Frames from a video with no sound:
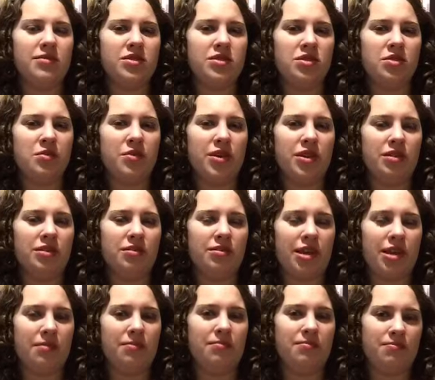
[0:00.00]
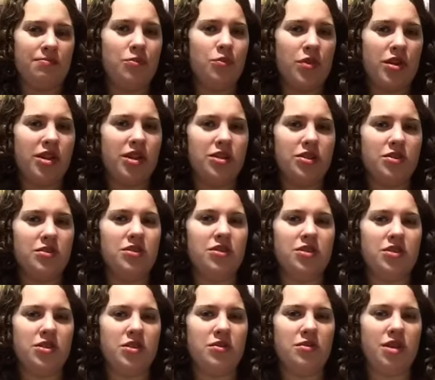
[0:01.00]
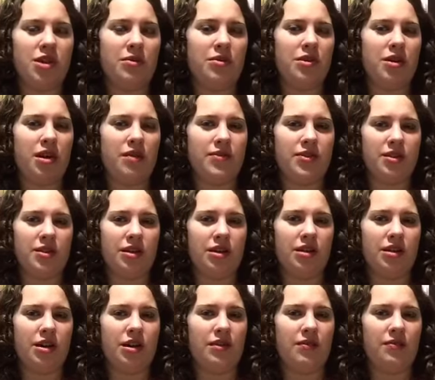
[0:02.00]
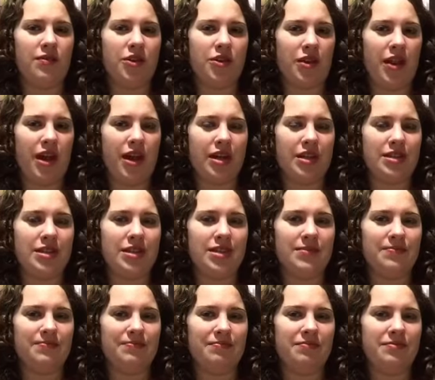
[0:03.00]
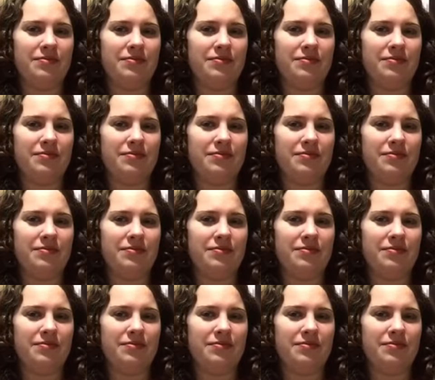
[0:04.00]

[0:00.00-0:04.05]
do what they wanted you to do, they would often cut off your hands.